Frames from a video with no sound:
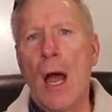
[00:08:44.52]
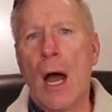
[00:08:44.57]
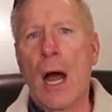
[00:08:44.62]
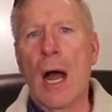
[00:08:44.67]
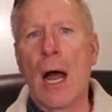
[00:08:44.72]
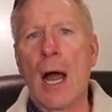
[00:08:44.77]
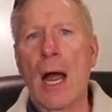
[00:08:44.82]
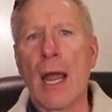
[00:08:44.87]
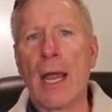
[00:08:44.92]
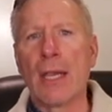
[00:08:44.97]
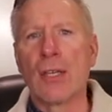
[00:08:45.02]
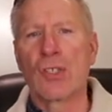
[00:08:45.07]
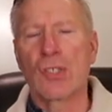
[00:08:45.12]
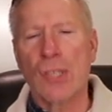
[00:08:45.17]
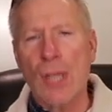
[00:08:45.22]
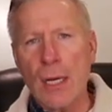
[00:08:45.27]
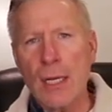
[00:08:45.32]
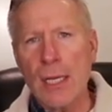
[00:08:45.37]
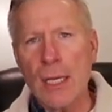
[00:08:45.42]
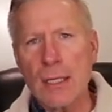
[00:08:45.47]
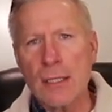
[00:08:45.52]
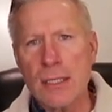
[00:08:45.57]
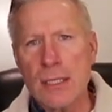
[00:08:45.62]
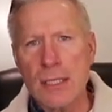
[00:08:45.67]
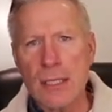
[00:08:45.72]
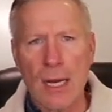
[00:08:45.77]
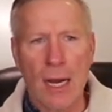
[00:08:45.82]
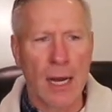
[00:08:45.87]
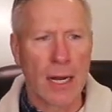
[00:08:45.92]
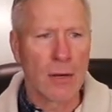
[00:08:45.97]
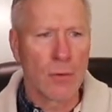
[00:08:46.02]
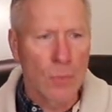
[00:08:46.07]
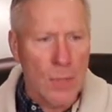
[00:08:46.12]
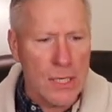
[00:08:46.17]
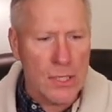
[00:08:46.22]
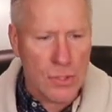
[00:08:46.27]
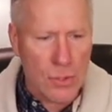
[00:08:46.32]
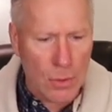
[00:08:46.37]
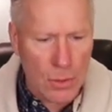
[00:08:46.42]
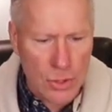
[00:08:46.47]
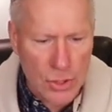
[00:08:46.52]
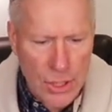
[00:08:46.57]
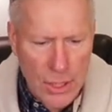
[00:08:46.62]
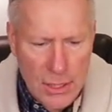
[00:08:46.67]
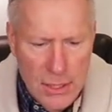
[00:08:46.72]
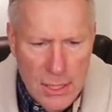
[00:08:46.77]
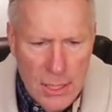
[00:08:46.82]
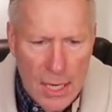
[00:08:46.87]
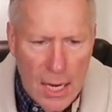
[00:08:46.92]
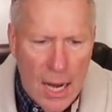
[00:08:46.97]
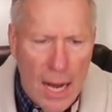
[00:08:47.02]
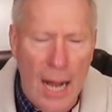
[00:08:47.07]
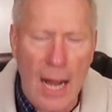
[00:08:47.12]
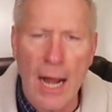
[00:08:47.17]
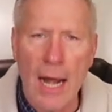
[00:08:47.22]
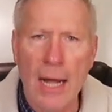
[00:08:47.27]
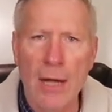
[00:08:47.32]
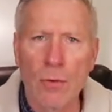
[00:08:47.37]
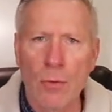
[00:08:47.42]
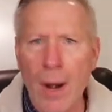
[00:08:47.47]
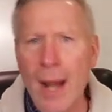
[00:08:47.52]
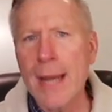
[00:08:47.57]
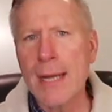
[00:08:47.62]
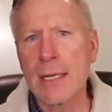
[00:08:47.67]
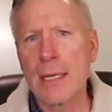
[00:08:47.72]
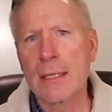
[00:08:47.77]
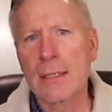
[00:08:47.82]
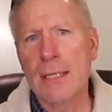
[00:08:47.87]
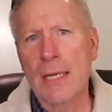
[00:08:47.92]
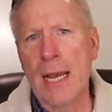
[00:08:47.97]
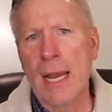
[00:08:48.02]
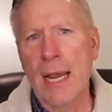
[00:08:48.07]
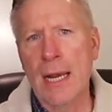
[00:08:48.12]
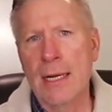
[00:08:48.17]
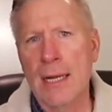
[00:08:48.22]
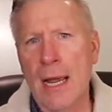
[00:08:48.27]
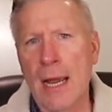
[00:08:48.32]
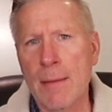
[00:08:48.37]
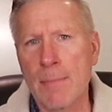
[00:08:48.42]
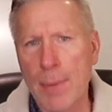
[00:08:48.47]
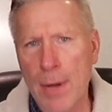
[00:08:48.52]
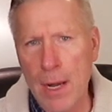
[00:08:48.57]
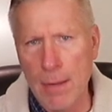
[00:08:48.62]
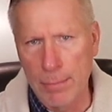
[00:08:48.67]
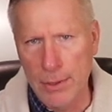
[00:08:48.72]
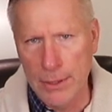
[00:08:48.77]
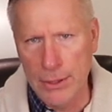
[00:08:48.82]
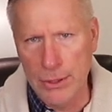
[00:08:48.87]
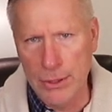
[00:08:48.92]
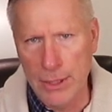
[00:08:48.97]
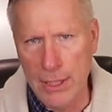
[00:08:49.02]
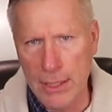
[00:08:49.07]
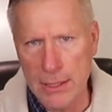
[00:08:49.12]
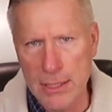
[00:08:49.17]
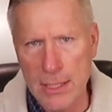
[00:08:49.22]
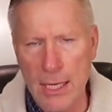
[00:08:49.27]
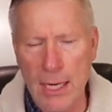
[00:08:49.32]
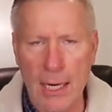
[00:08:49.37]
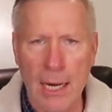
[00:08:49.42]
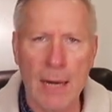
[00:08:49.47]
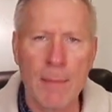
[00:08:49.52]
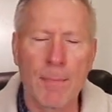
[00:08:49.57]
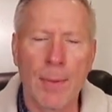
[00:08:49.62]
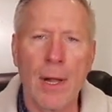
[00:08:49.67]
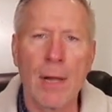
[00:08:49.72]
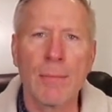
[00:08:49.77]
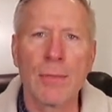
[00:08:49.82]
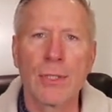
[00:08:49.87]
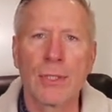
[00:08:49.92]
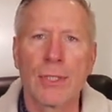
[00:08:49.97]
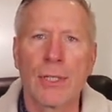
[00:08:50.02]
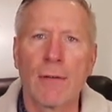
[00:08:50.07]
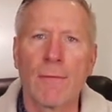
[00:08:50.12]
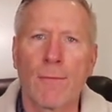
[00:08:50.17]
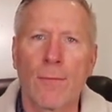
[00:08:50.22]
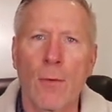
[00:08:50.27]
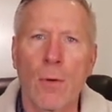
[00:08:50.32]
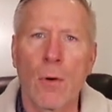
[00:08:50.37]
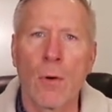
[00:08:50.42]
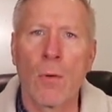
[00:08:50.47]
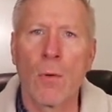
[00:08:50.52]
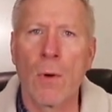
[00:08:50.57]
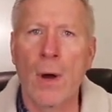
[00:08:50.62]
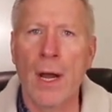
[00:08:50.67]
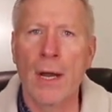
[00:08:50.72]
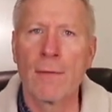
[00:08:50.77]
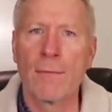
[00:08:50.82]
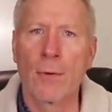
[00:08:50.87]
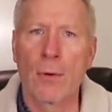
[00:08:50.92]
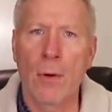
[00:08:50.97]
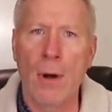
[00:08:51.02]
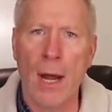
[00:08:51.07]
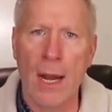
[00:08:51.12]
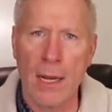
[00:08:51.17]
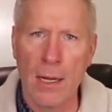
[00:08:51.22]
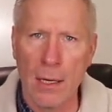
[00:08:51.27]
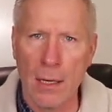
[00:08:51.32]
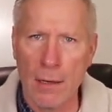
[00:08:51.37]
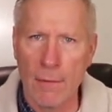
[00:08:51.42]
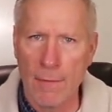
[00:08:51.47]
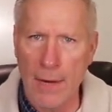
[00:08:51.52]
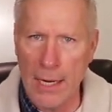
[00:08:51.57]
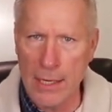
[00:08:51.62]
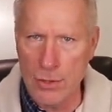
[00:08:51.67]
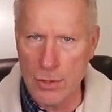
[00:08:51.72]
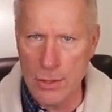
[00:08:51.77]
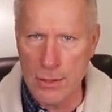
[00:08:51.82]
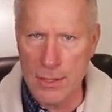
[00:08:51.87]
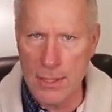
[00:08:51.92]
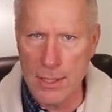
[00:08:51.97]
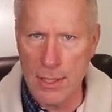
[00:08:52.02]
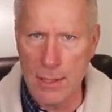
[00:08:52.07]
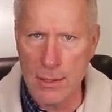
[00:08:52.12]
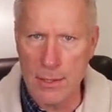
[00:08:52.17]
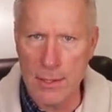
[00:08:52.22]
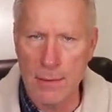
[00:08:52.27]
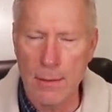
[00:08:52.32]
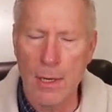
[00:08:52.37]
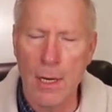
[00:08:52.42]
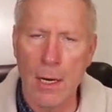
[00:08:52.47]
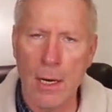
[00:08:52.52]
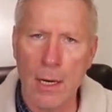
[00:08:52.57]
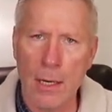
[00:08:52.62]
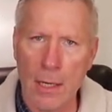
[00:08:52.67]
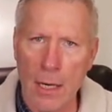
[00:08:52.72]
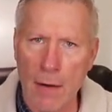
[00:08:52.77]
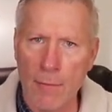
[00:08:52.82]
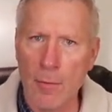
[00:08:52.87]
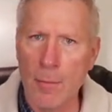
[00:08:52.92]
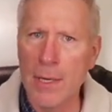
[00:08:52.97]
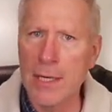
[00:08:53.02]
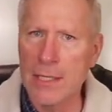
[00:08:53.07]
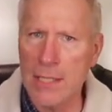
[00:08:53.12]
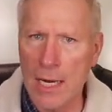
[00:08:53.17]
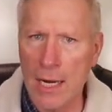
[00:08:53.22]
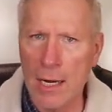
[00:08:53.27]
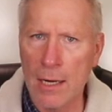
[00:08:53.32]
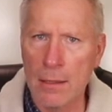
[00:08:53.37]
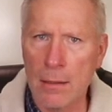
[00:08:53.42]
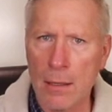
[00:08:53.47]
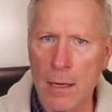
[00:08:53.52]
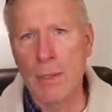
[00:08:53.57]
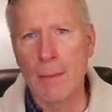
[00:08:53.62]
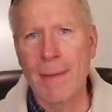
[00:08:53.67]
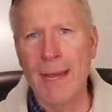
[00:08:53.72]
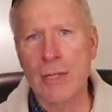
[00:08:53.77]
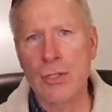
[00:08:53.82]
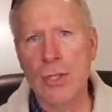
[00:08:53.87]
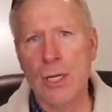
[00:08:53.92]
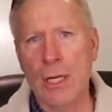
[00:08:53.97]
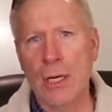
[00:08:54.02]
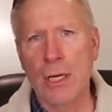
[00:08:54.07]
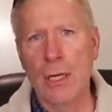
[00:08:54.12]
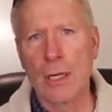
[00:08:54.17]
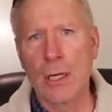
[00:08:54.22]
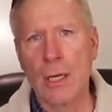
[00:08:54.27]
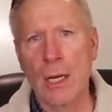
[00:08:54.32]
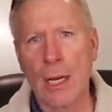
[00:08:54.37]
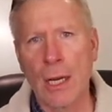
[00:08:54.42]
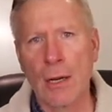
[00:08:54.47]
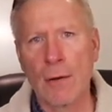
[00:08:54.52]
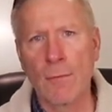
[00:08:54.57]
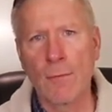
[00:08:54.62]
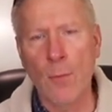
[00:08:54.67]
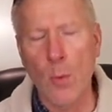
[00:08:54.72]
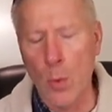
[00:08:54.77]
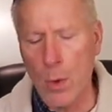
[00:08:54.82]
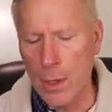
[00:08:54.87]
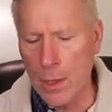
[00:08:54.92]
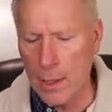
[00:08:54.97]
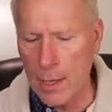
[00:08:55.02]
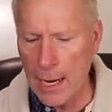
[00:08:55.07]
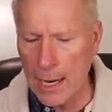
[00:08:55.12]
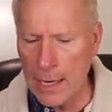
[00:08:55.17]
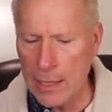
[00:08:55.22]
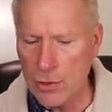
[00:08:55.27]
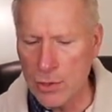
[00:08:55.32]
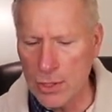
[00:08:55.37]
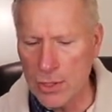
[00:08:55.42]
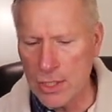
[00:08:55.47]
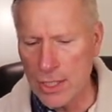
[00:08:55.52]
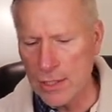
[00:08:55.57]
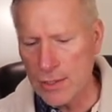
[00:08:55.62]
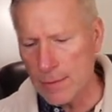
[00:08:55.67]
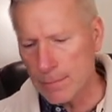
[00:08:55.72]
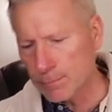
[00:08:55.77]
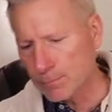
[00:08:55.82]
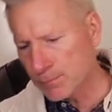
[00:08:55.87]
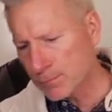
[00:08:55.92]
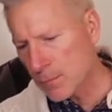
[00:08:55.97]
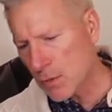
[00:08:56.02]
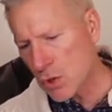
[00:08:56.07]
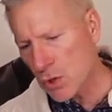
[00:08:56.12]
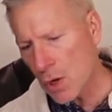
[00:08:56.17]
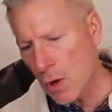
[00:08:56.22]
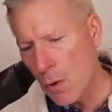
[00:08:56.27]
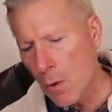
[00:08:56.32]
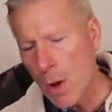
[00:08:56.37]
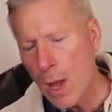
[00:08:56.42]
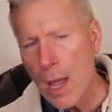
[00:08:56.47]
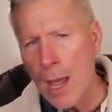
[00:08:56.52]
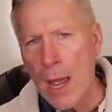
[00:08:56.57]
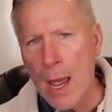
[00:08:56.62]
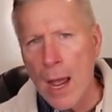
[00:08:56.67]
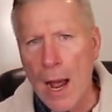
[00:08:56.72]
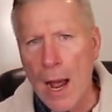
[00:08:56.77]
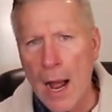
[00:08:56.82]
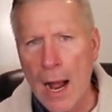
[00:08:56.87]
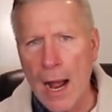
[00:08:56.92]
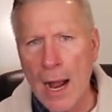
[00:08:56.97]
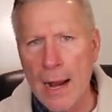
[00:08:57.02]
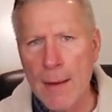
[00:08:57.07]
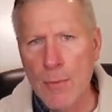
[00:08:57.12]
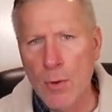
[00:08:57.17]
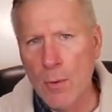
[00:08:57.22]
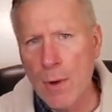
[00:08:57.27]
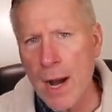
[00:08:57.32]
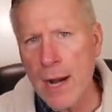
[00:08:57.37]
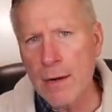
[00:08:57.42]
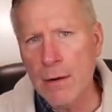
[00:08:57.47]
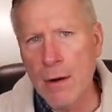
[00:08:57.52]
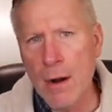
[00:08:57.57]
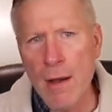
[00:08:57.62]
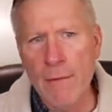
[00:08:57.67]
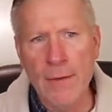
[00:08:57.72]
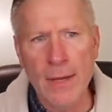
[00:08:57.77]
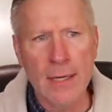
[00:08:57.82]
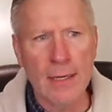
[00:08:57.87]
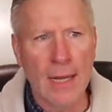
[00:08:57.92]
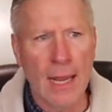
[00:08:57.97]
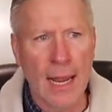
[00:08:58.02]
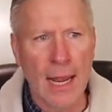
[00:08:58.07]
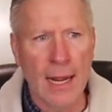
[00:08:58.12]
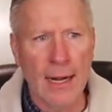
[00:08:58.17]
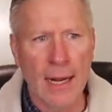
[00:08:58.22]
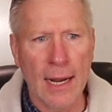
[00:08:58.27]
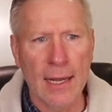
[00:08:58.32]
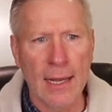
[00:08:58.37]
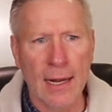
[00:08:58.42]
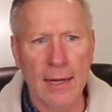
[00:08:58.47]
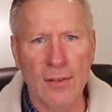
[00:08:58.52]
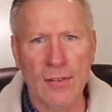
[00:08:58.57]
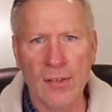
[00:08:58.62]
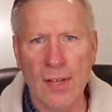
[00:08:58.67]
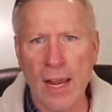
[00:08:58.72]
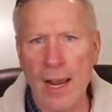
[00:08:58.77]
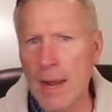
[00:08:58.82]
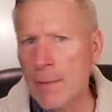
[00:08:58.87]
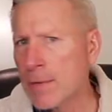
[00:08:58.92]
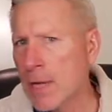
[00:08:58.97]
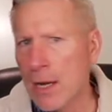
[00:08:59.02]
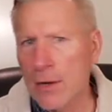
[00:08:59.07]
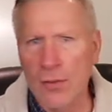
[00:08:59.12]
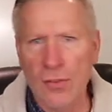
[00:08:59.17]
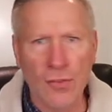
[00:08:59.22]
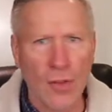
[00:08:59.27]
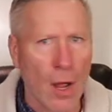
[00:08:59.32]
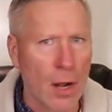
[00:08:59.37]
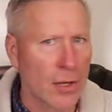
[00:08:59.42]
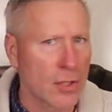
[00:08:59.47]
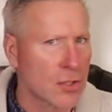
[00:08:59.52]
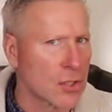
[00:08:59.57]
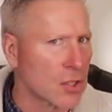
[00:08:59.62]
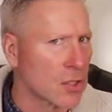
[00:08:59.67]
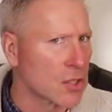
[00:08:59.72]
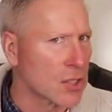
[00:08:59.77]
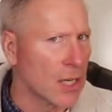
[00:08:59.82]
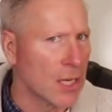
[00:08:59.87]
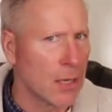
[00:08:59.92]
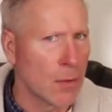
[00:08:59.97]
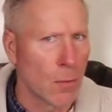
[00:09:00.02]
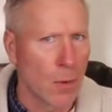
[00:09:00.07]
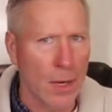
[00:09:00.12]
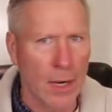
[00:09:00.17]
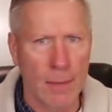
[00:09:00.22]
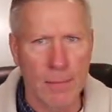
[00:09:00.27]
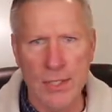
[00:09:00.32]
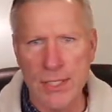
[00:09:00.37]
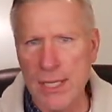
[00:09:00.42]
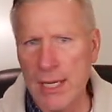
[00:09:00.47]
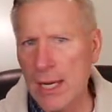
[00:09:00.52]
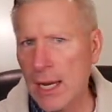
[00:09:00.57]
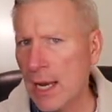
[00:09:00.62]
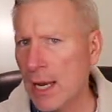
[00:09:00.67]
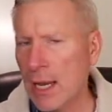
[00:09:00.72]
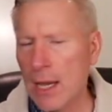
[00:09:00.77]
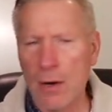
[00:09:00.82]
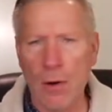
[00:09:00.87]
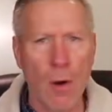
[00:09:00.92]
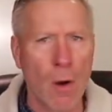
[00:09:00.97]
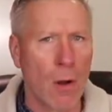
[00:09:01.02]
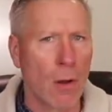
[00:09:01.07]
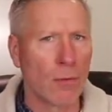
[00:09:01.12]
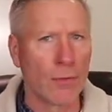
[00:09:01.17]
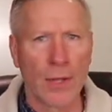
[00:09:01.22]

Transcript: I study it, I research it, I write it, and I publish it. And I publish it for a wide variety of agencies, uh, government and domestic and, and foreign agencies. So I'm a writer of it, and I gotta say, I'm not astonished to see what I'm seeing at all.